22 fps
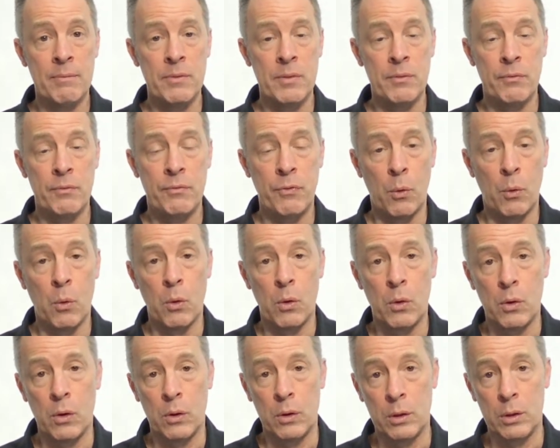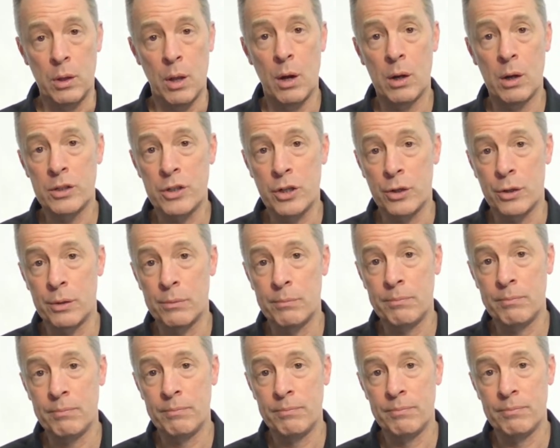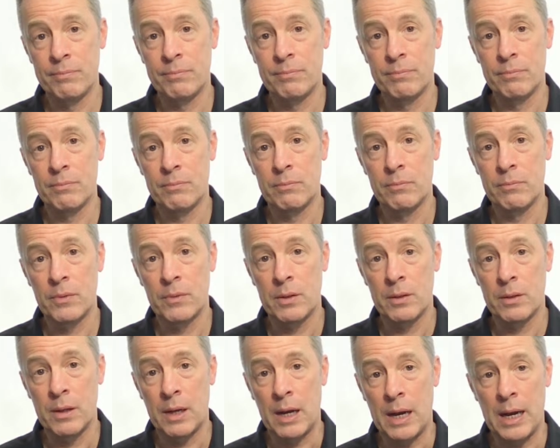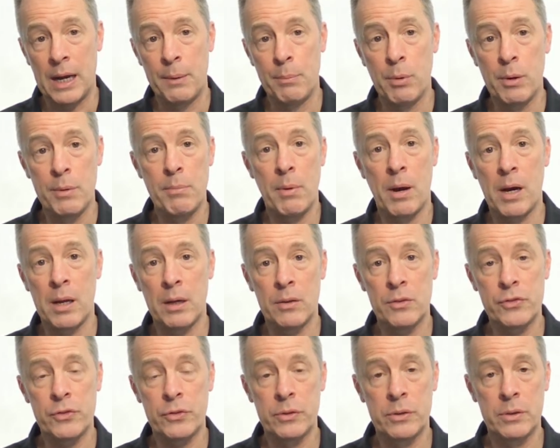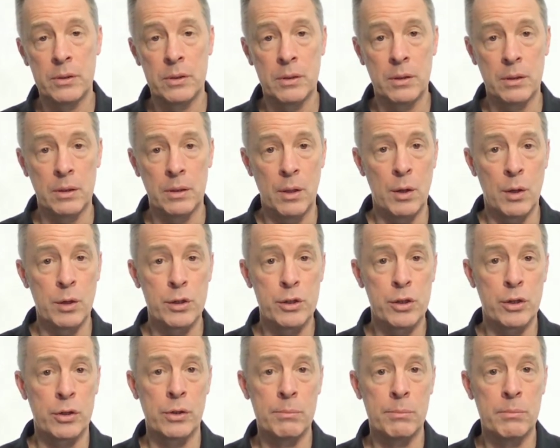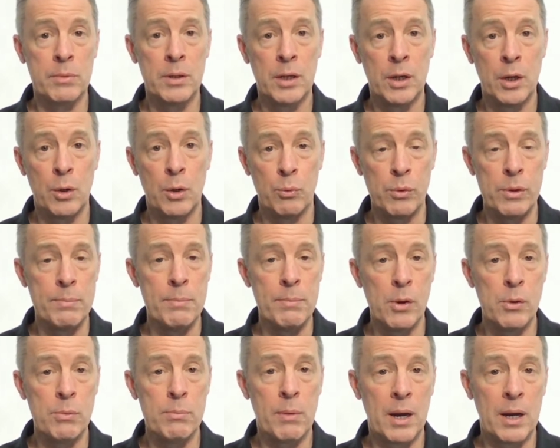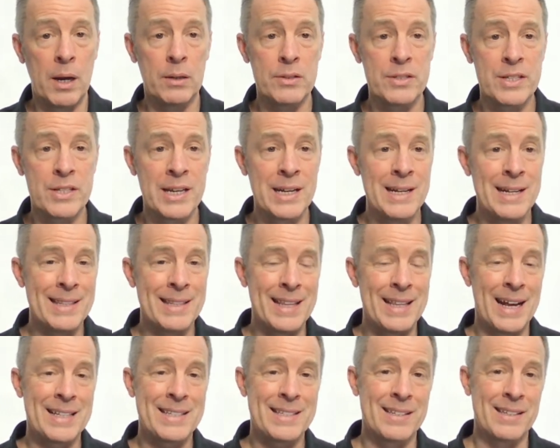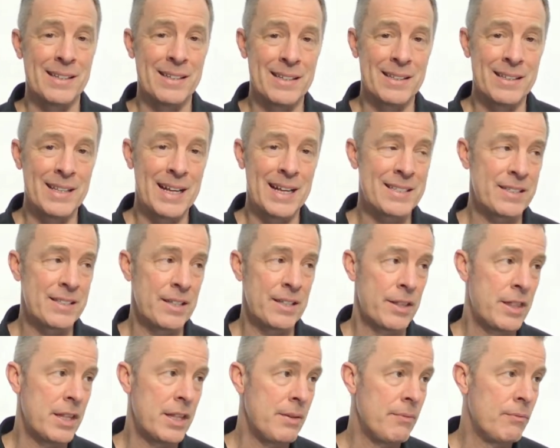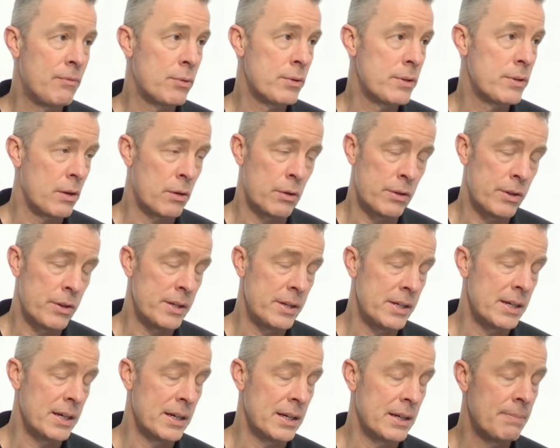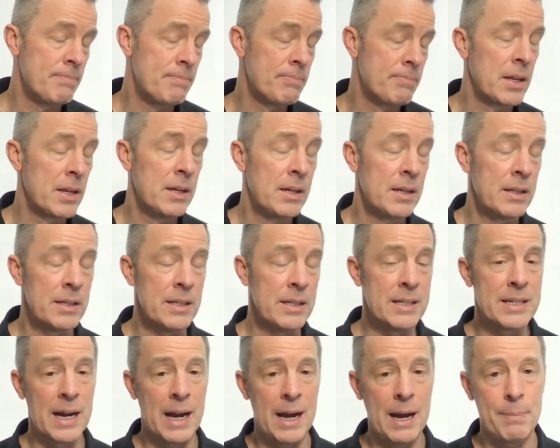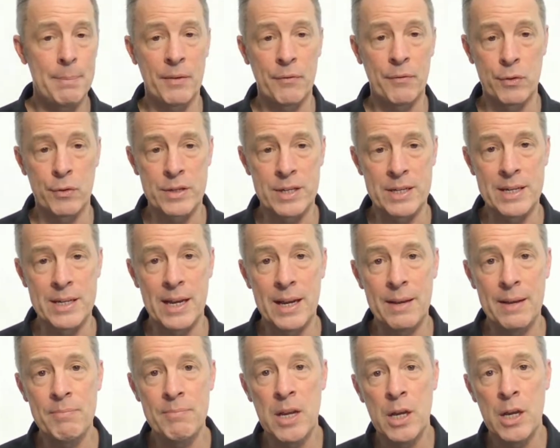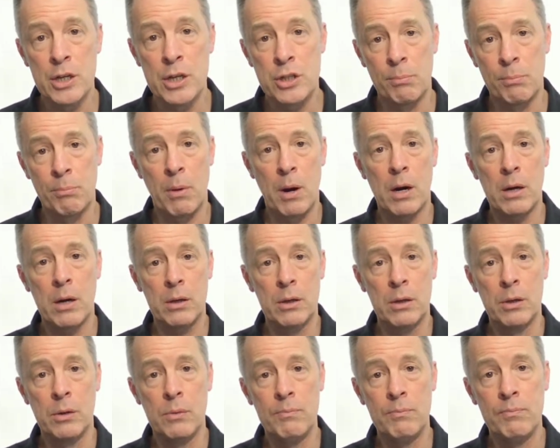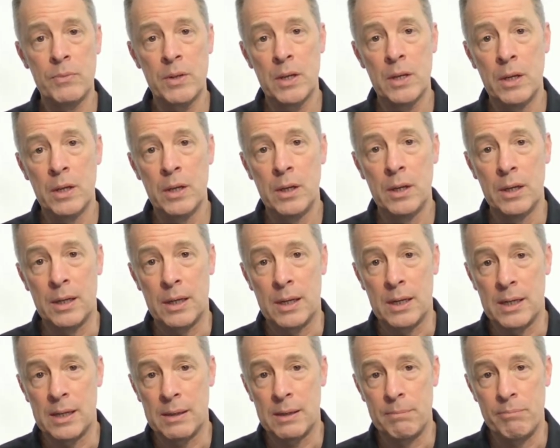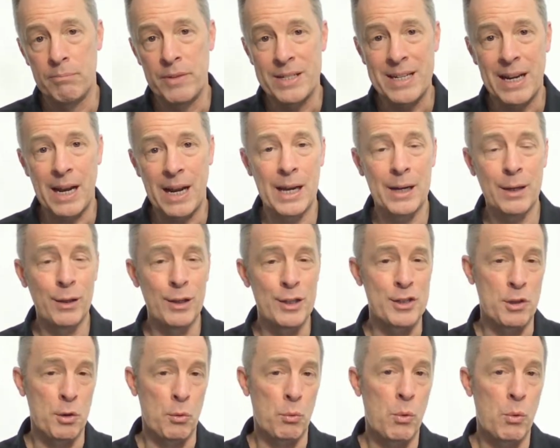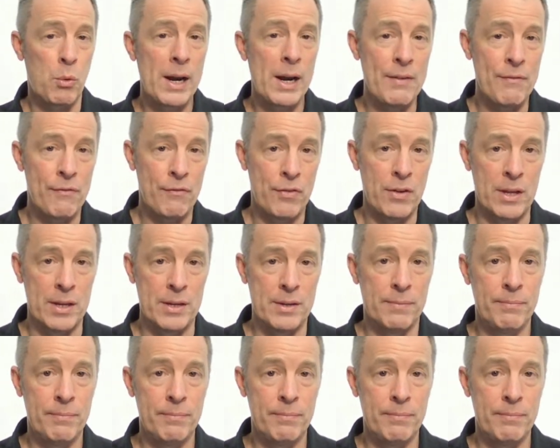For long-term hybrid models, long-term remote models. That's the theme or the topic for today. Tomorrow, the title is The Right Fit.